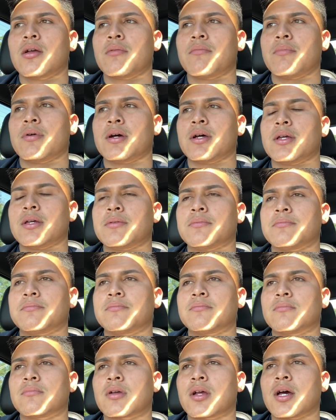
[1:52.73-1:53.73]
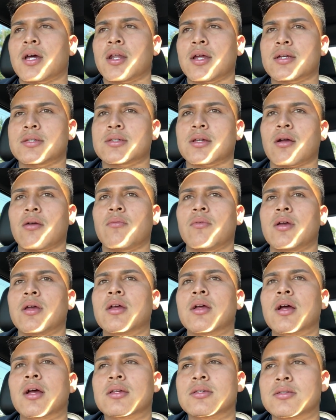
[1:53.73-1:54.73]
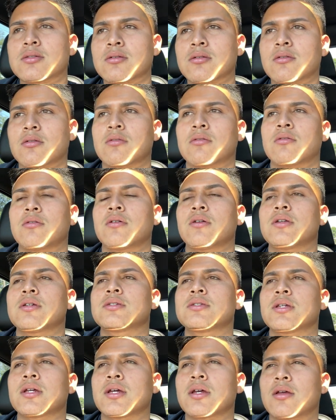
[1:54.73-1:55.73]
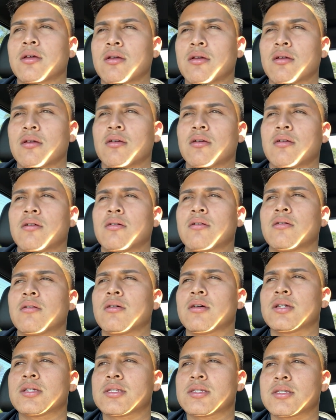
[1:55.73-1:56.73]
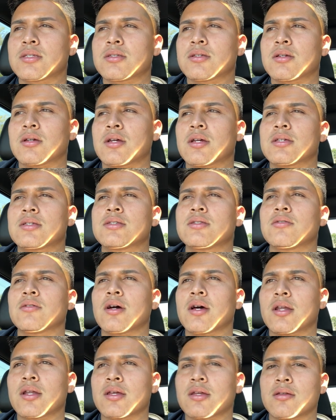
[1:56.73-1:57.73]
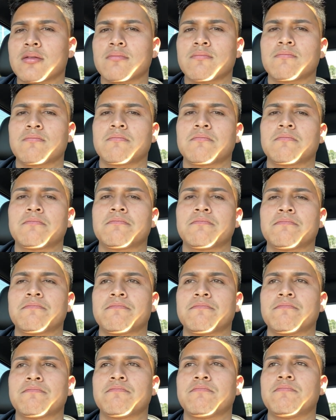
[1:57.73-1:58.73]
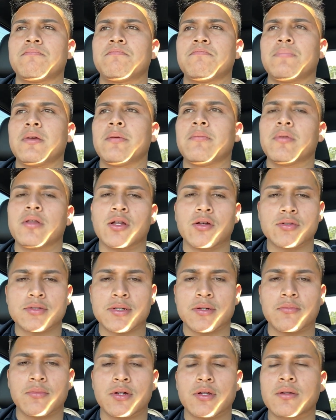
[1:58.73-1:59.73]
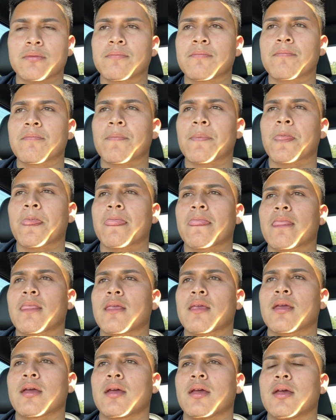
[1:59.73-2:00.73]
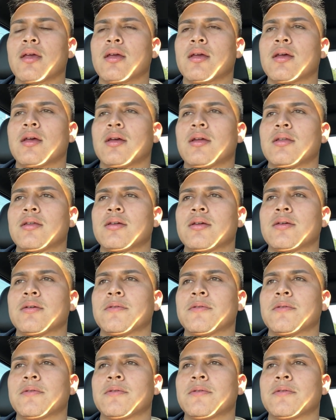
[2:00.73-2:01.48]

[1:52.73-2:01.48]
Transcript: But kind of as I went, I still noticed that I still had to be below someone. And